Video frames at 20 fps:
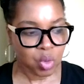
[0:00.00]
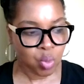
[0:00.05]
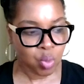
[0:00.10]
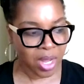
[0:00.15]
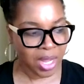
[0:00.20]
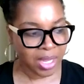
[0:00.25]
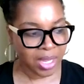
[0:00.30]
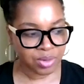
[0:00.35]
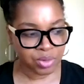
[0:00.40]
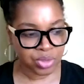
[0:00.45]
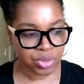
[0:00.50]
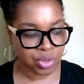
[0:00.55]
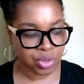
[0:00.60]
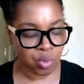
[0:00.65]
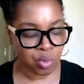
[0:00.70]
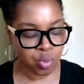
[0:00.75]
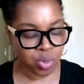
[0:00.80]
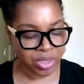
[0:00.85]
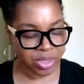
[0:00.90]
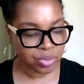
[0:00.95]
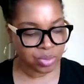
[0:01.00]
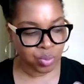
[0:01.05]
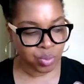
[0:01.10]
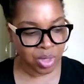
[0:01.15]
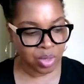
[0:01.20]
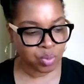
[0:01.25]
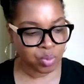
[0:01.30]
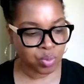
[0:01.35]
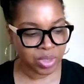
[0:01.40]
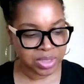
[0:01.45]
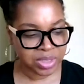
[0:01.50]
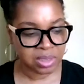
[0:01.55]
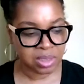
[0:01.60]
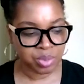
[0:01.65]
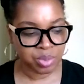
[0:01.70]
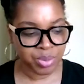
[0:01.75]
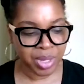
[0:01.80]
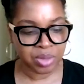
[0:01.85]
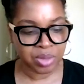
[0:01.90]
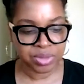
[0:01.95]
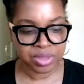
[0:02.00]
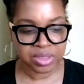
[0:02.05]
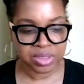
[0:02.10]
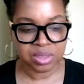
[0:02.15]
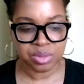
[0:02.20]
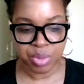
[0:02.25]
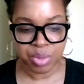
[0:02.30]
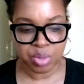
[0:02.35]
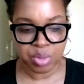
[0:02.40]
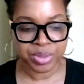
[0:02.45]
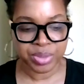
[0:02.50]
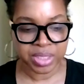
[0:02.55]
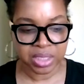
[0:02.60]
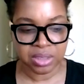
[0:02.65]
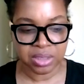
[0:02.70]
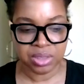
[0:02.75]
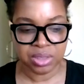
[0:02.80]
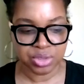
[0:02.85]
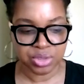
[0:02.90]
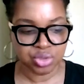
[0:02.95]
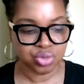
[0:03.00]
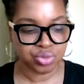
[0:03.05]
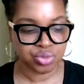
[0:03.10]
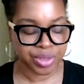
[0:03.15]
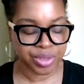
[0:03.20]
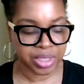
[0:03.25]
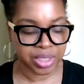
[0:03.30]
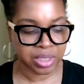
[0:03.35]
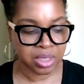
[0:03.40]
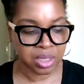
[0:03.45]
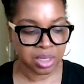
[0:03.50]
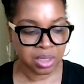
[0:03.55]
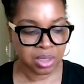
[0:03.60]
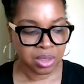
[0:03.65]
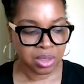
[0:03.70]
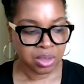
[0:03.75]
why, you know, what what was it about this moment in history